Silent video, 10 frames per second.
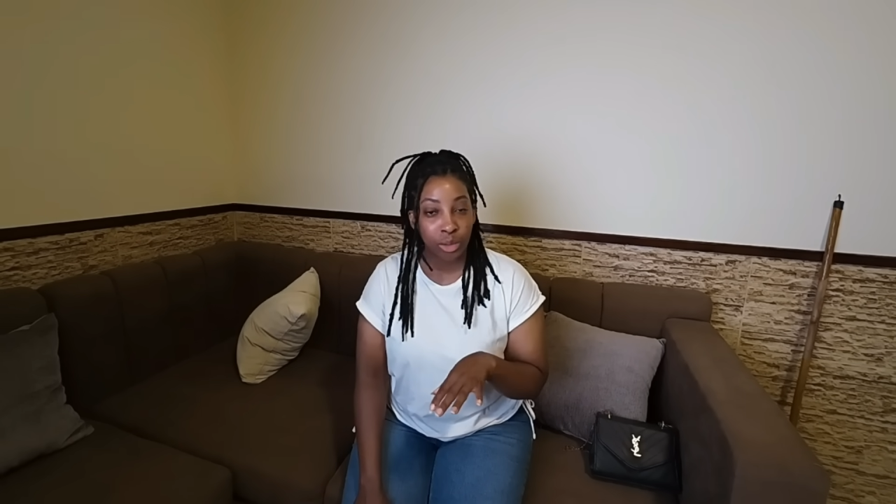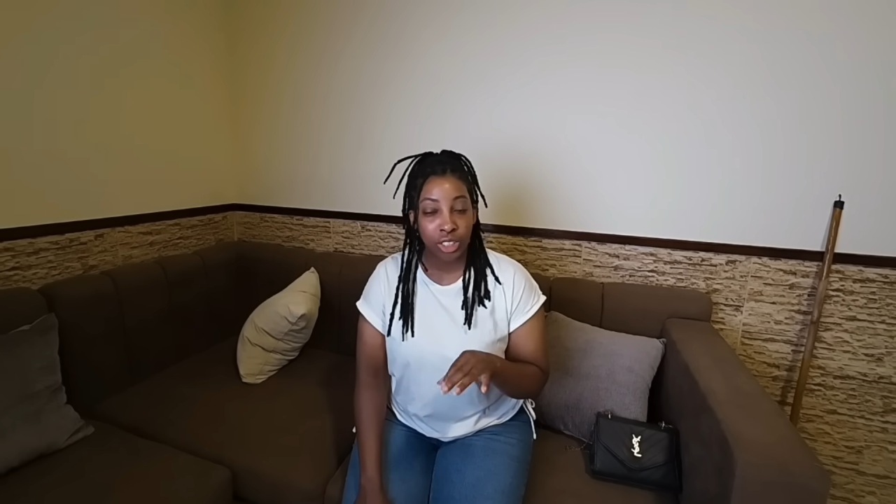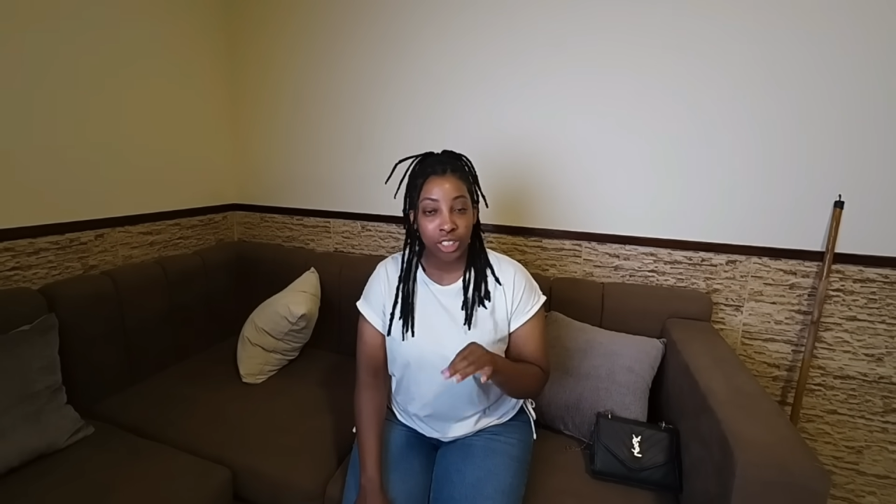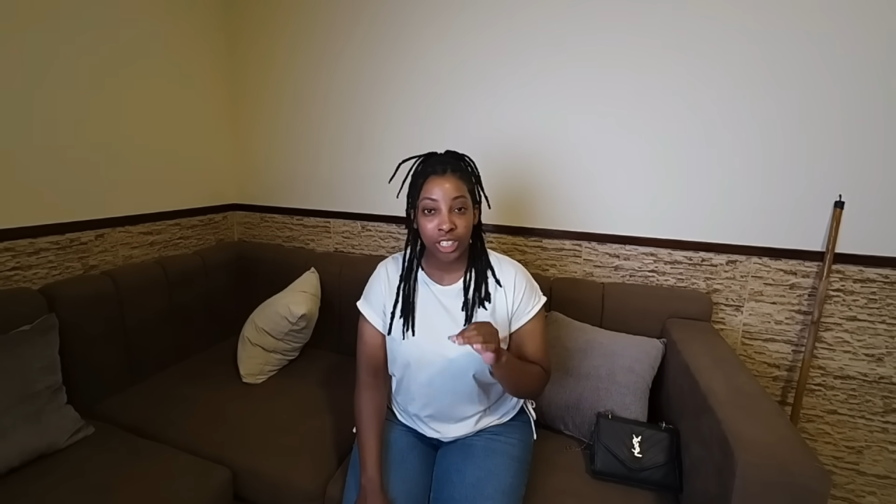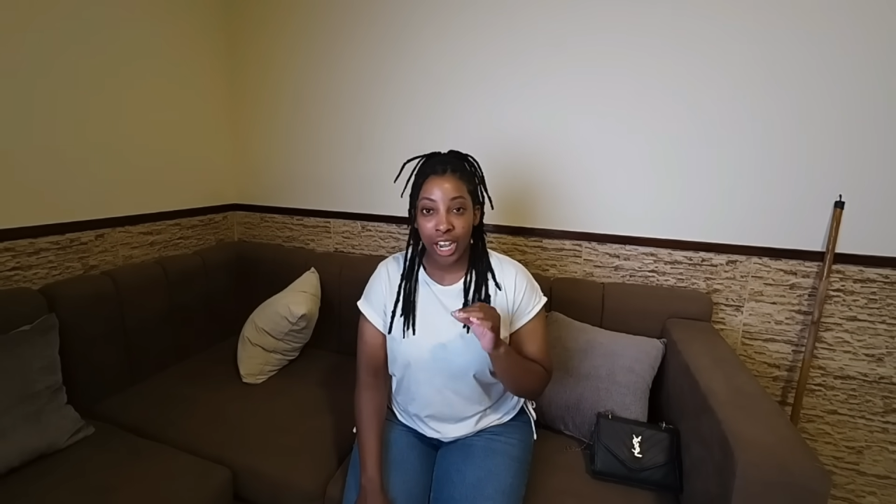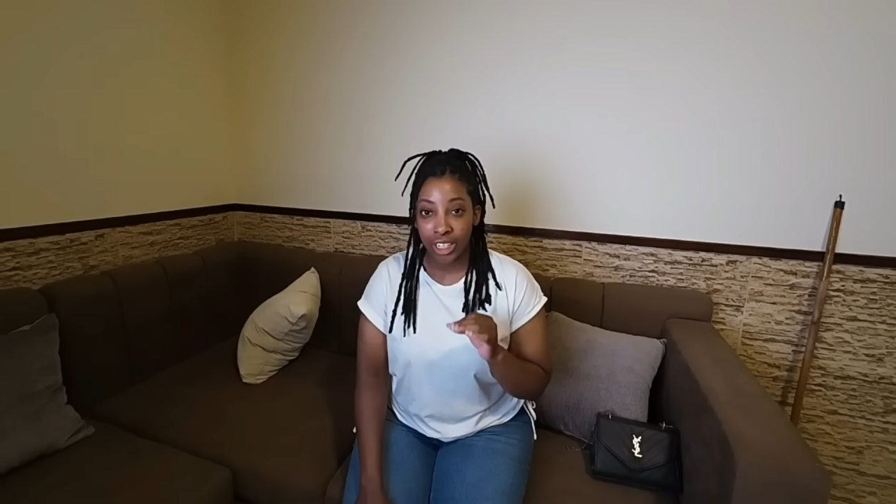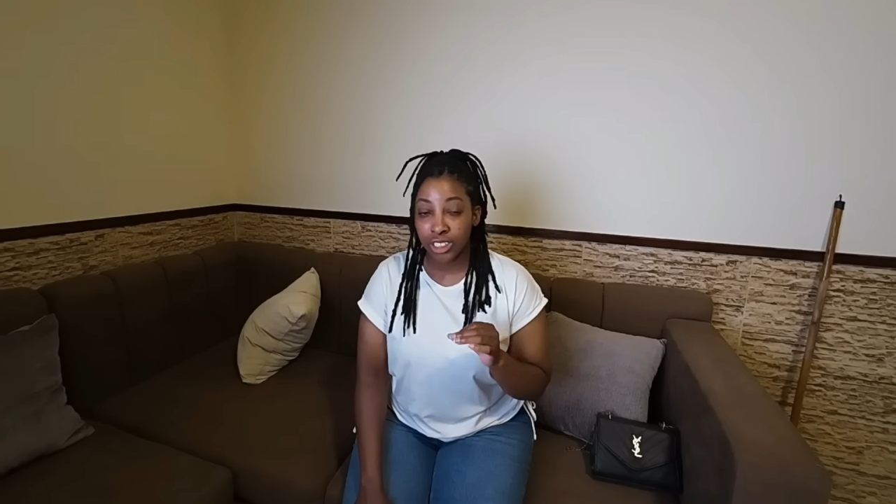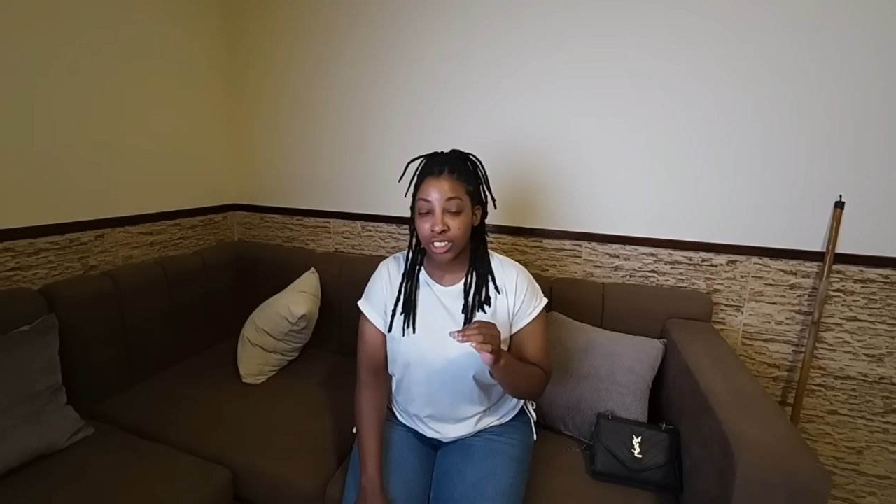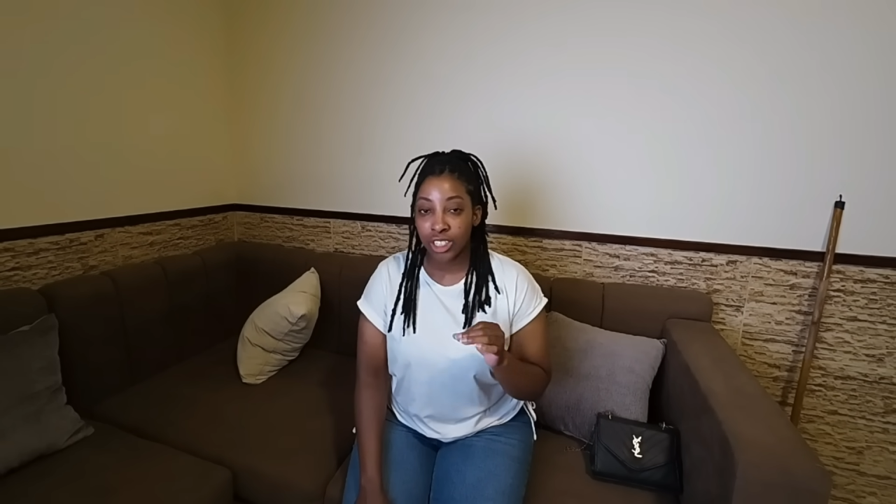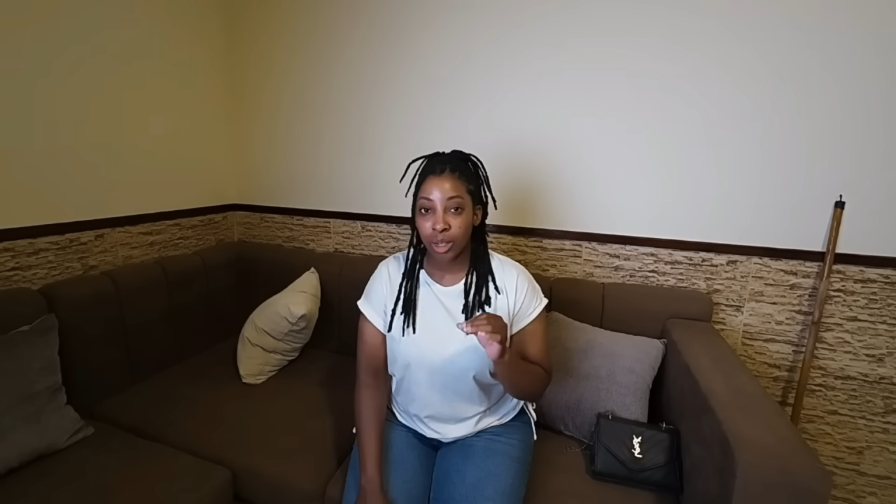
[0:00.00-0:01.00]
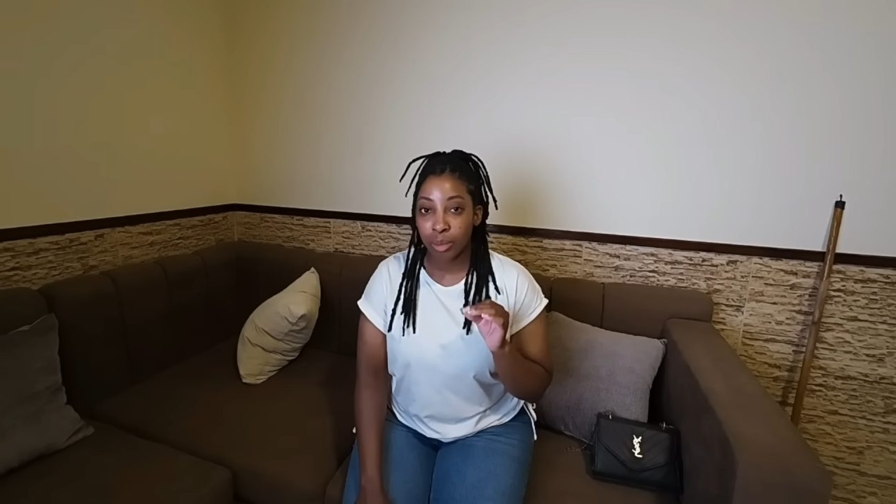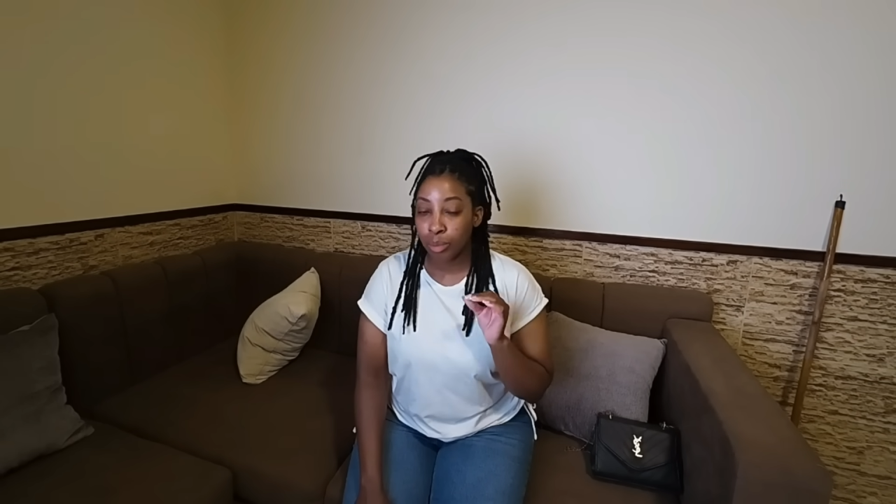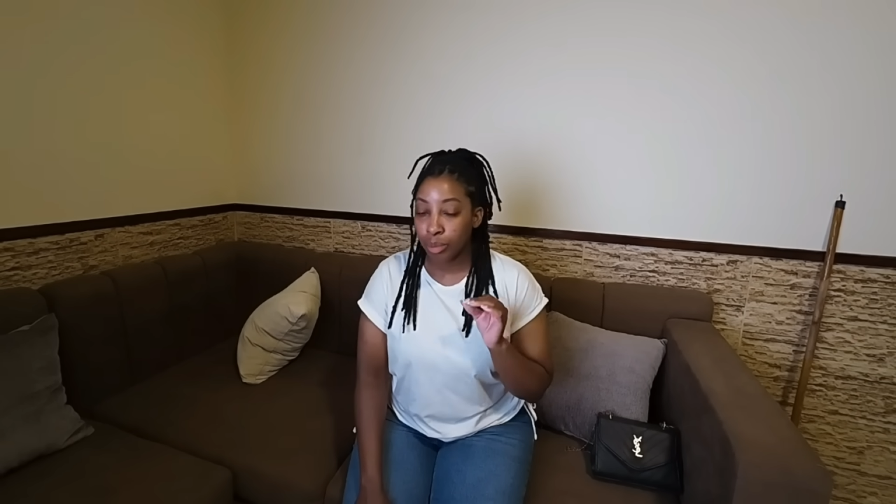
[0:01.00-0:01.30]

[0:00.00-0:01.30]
which is actually a